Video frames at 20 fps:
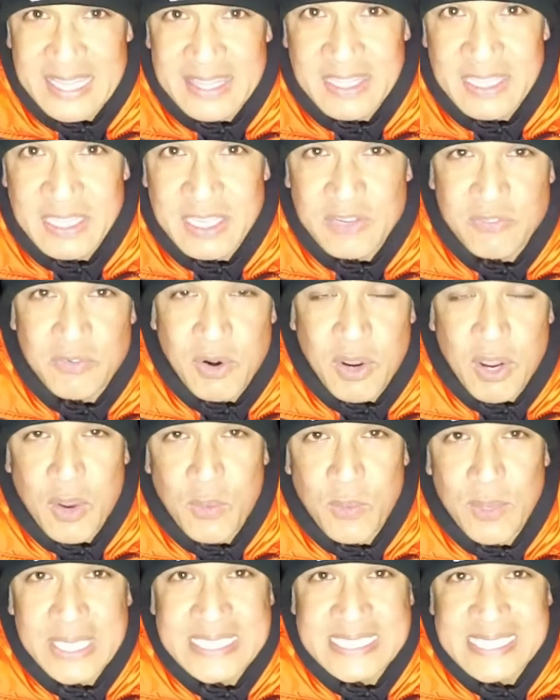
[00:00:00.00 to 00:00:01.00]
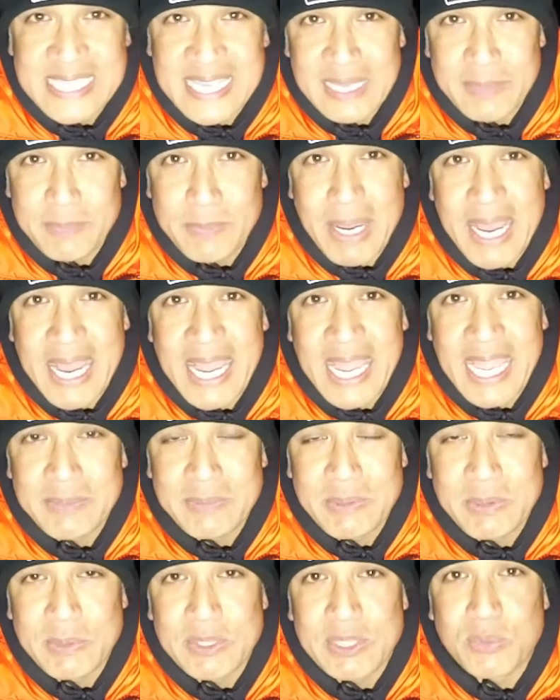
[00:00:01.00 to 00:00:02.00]
Thank you for always standing
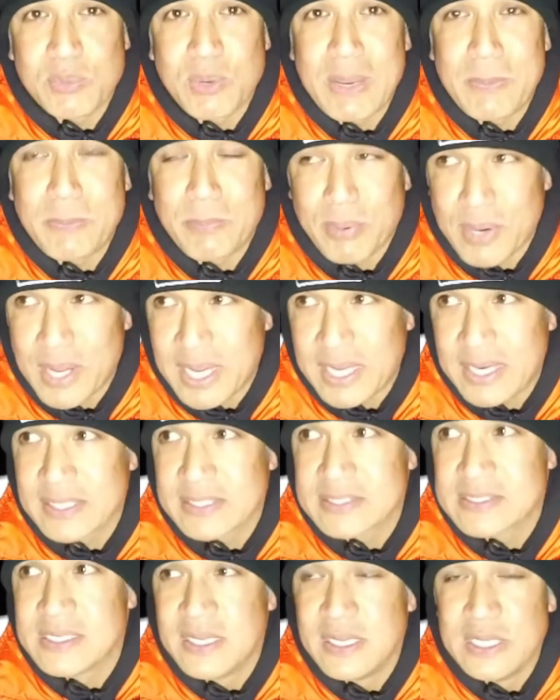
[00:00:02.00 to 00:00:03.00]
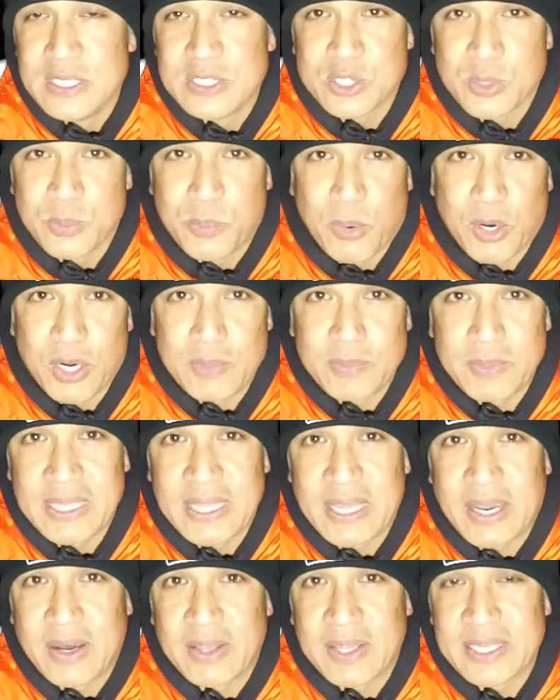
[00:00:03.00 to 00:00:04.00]
behind me with great products, supporting
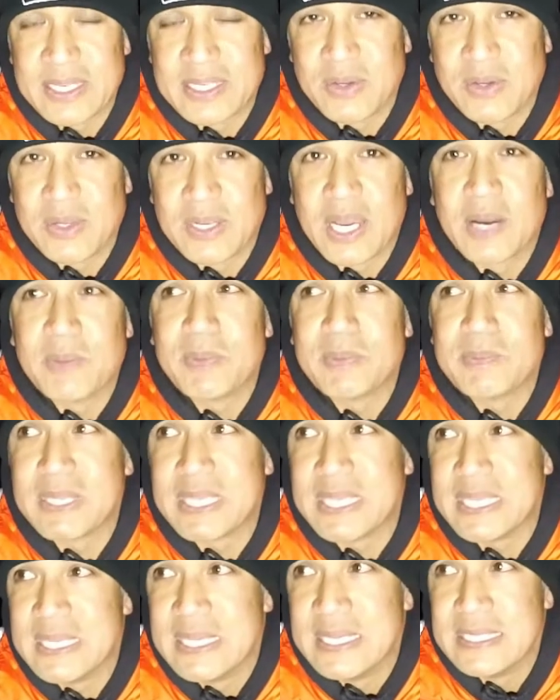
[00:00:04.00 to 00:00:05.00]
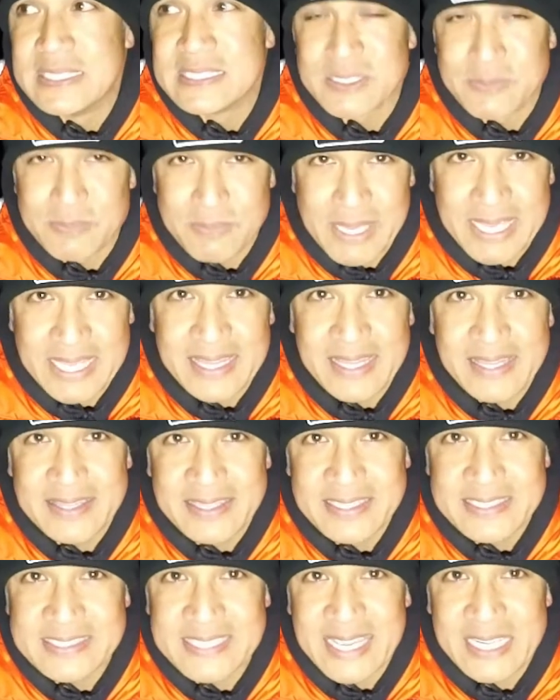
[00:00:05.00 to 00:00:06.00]
me in all I do, and helping me to make
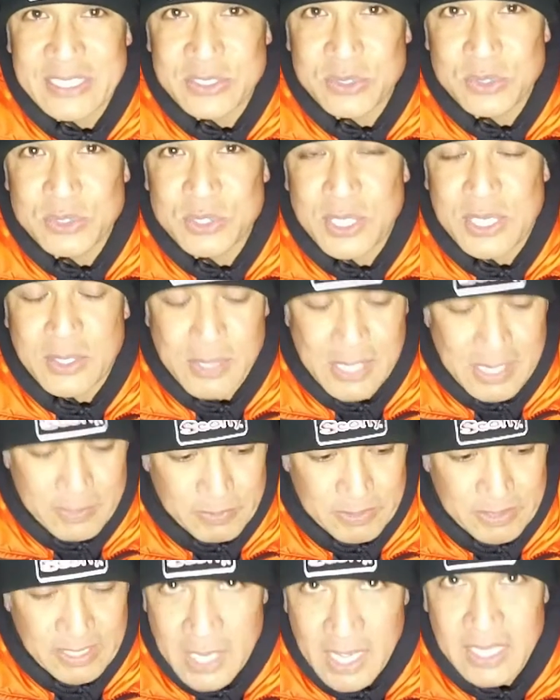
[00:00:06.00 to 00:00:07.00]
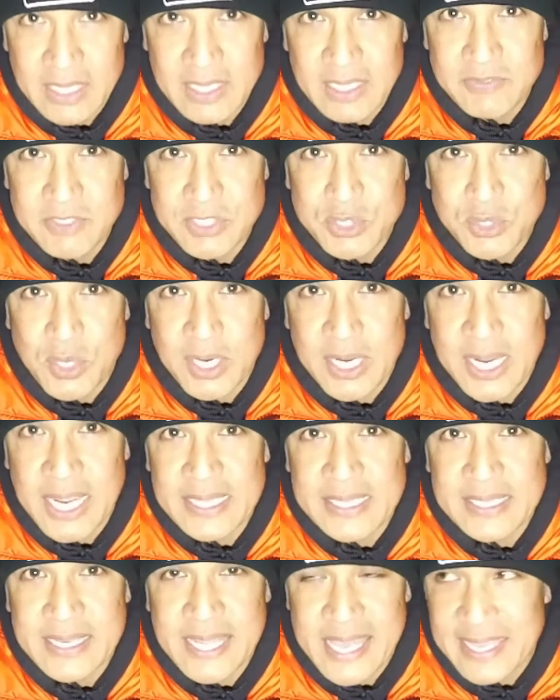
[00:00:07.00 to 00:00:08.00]
this actual channel happen. I love you, Strong
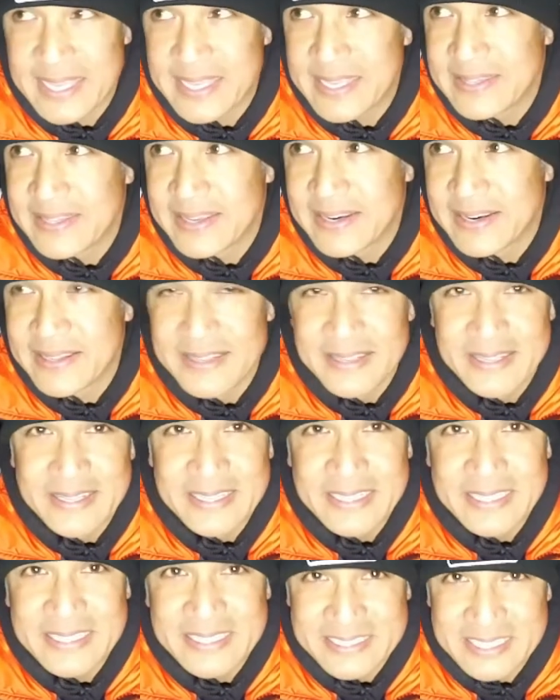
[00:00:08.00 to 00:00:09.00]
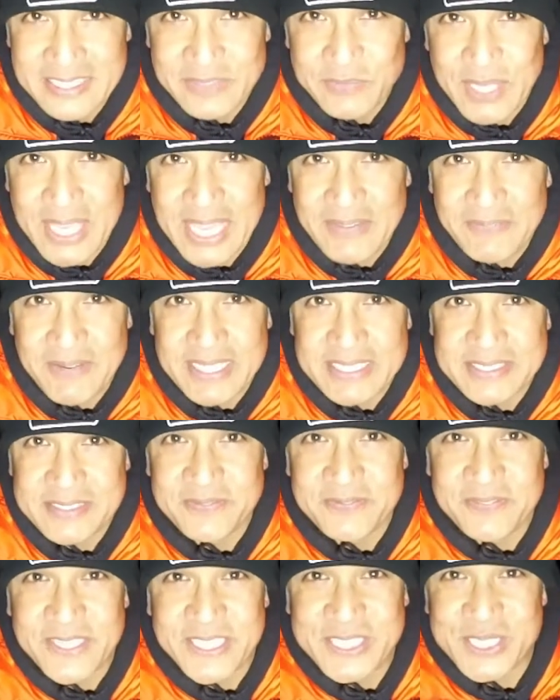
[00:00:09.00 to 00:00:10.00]
Island. Hang in there. Let's see if we can't find
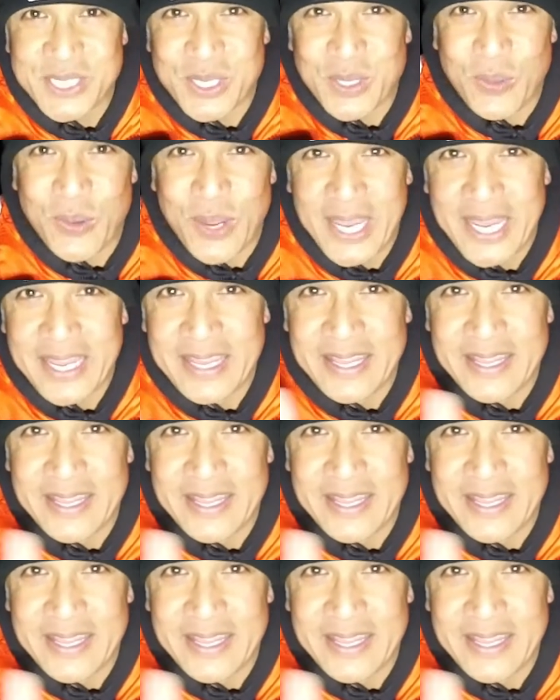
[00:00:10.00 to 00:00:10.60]
some fish. Aloha.